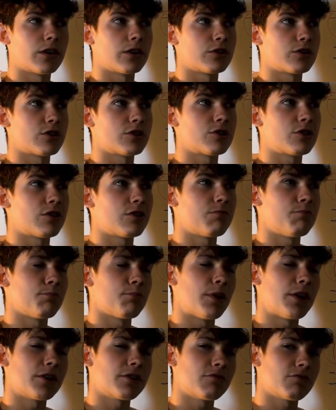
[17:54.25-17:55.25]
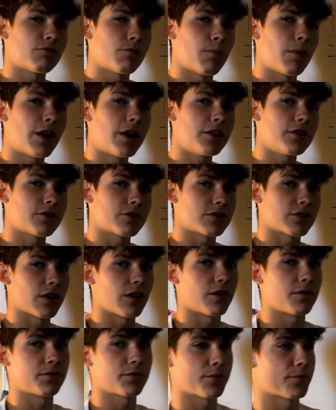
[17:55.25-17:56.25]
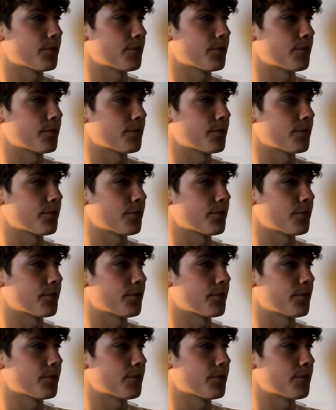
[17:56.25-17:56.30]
Just make, remind yourself.